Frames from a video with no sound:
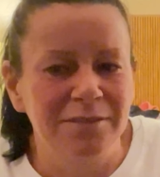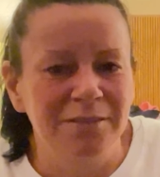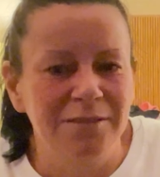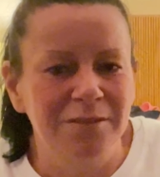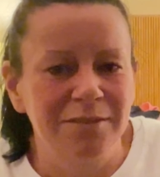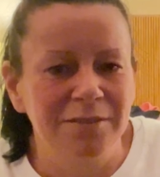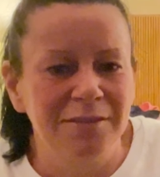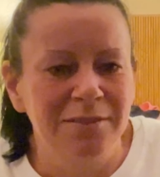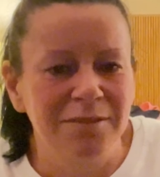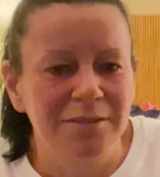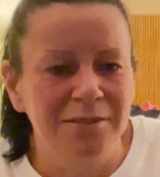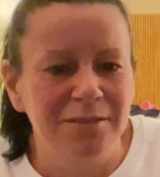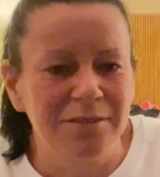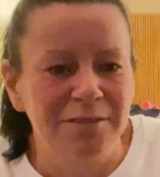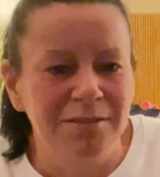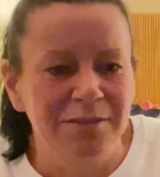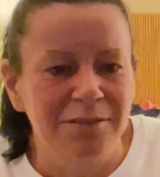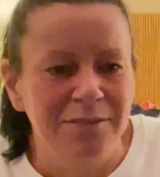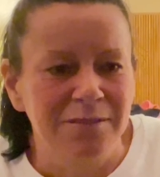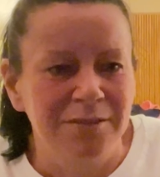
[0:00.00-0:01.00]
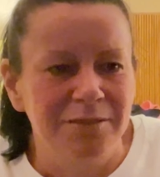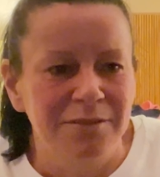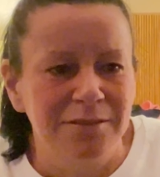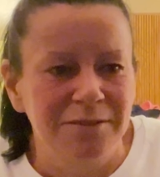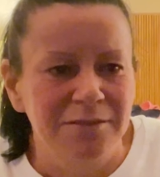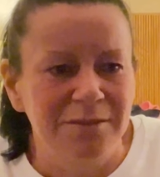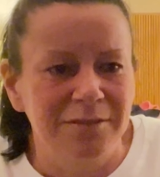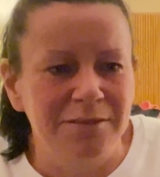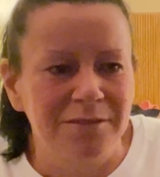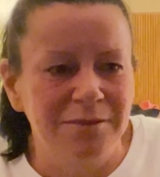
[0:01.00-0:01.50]

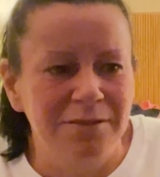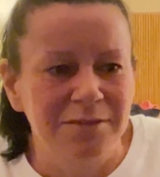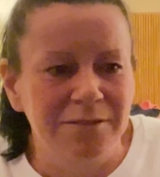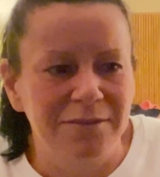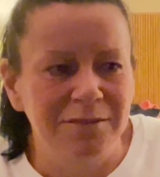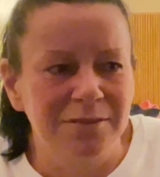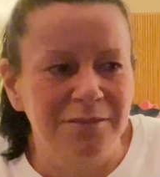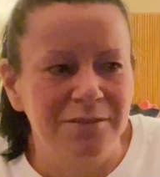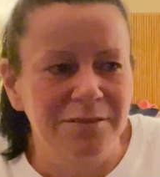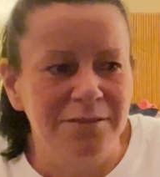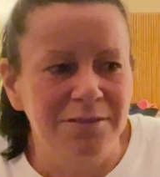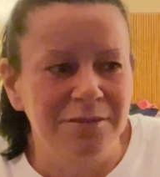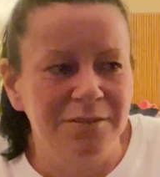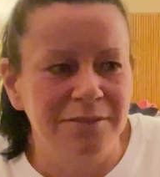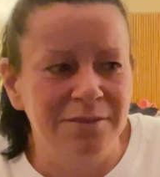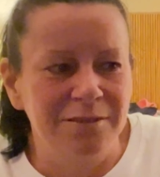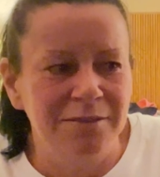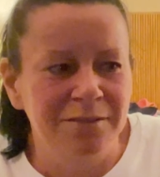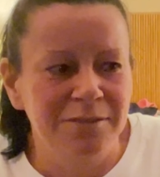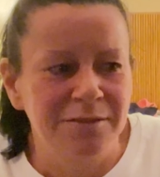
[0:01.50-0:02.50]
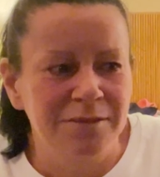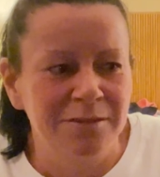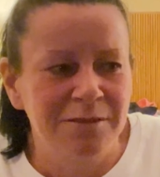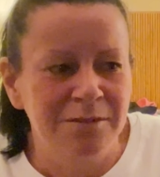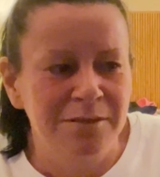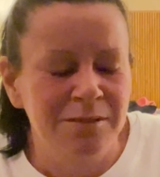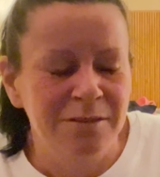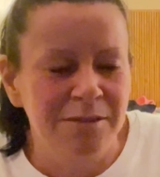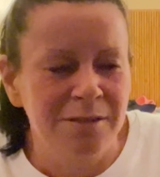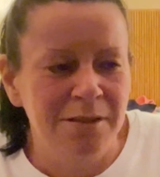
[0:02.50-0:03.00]

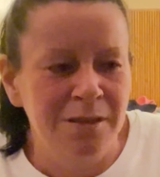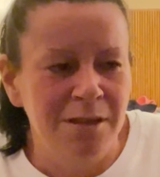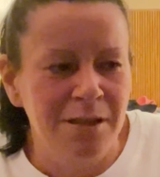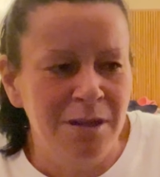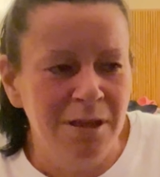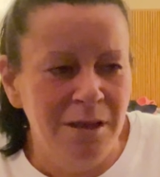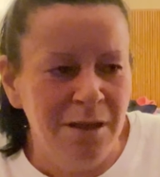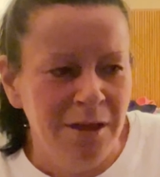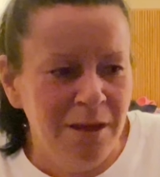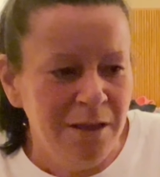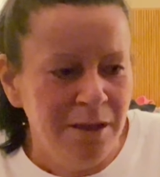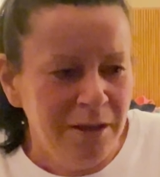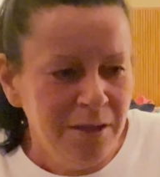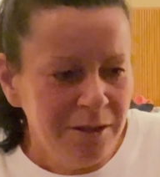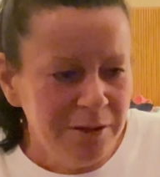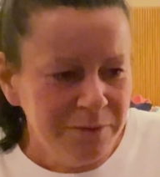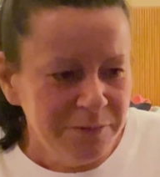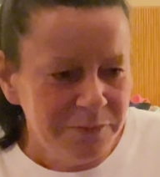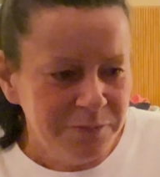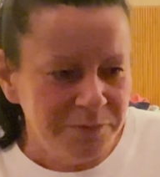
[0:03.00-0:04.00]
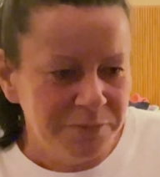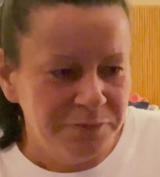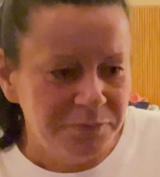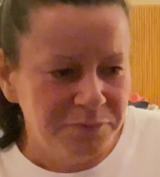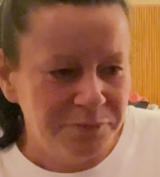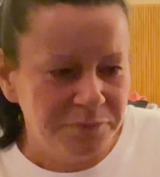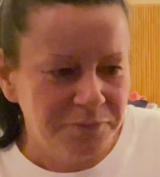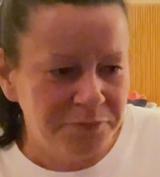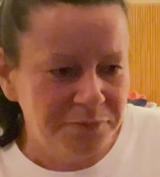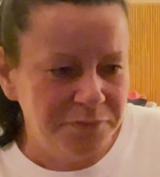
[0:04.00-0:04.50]

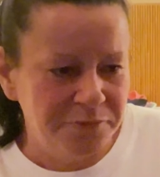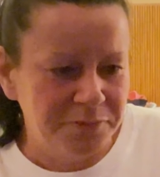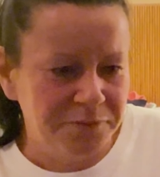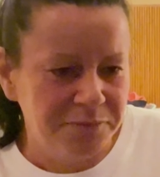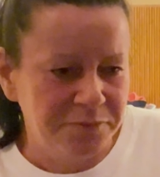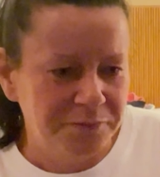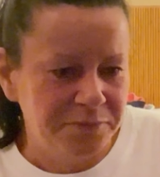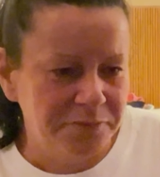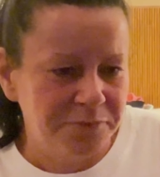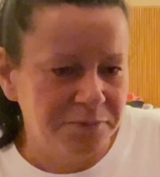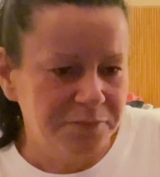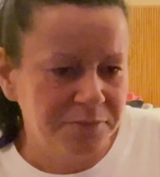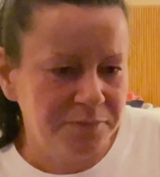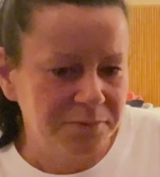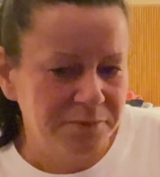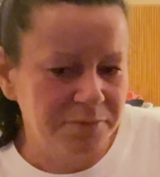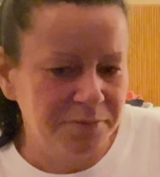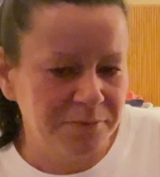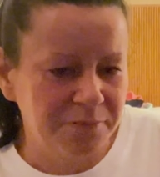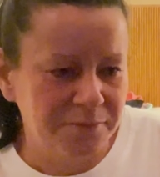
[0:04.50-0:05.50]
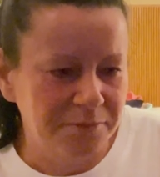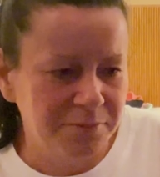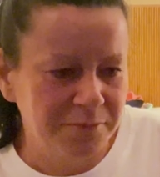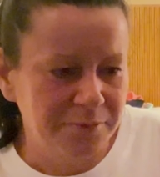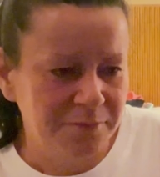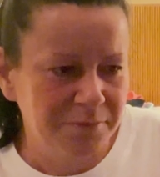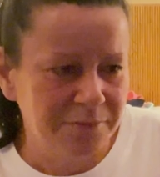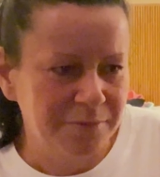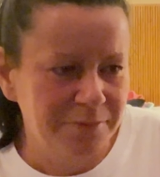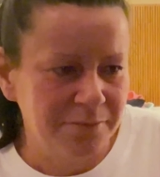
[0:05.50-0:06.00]

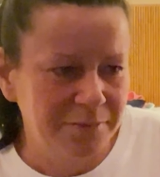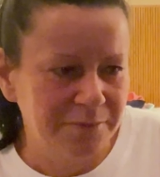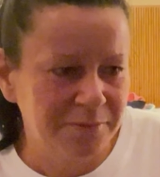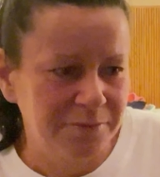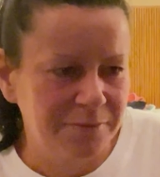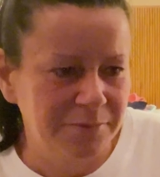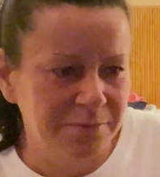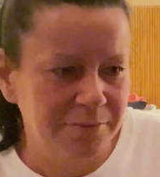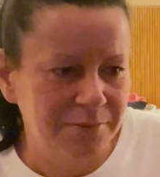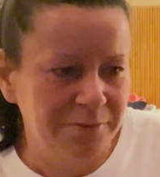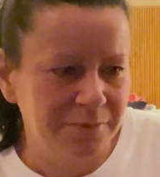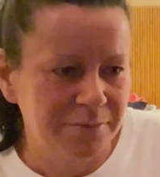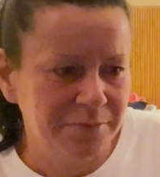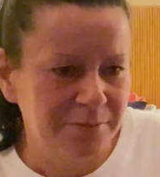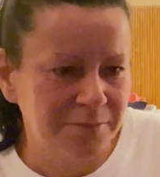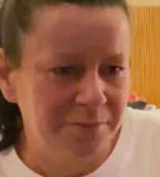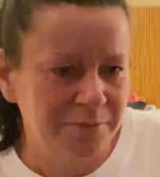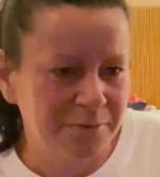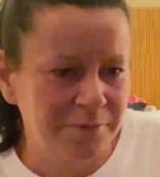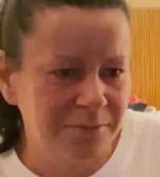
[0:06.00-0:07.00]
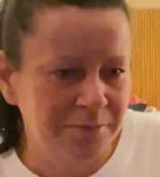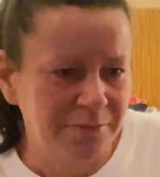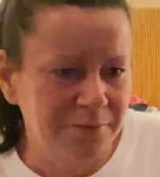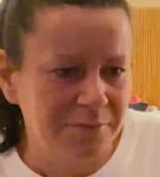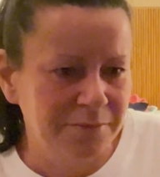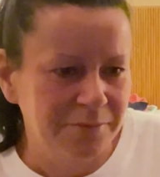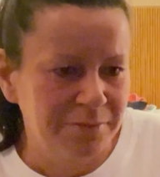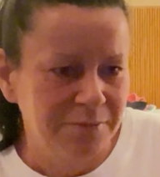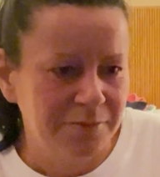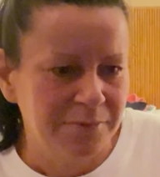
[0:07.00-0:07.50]

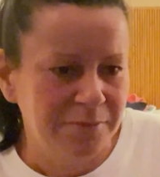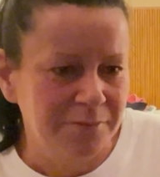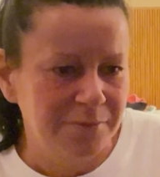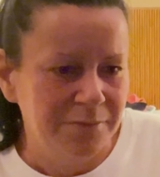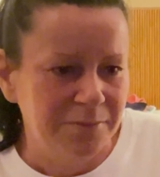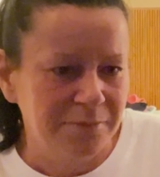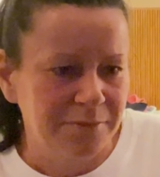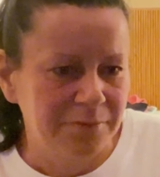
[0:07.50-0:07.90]
No words are spoken by the person on screen.